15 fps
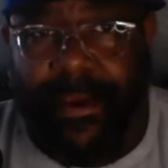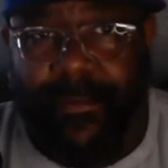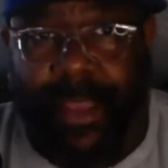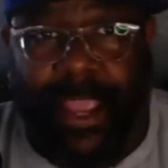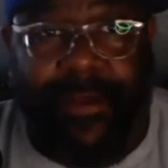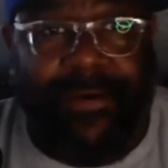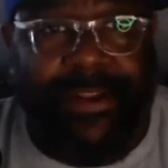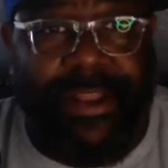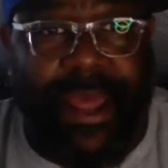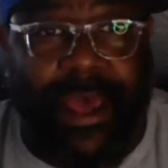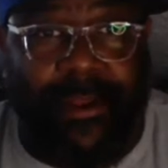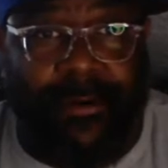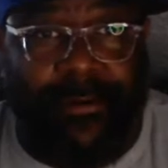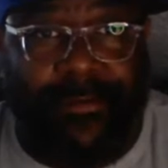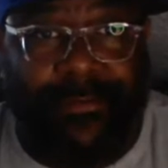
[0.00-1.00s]
Aaron
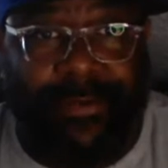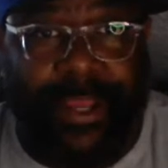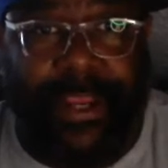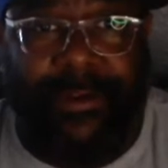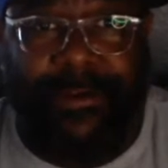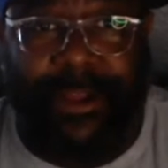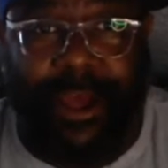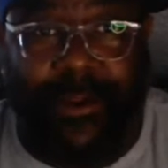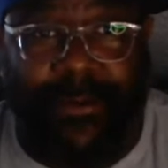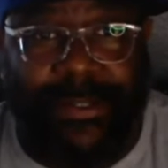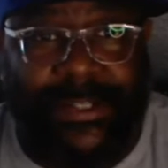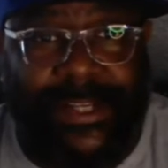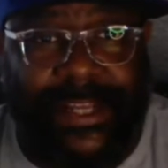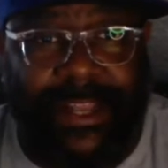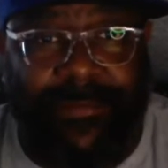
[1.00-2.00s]
Donald. Aaron Donald was
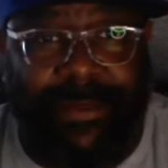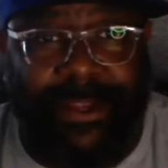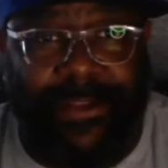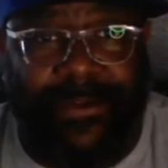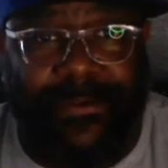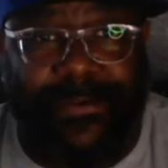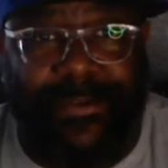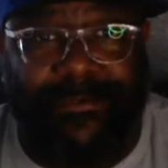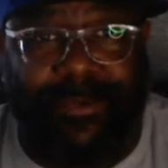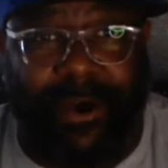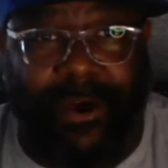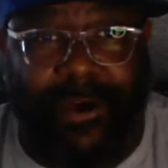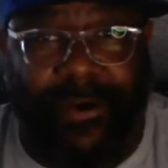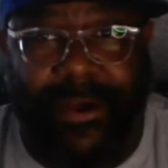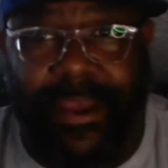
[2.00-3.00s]
said to be too
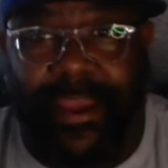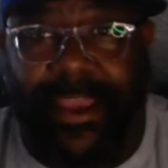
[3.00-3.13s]
small,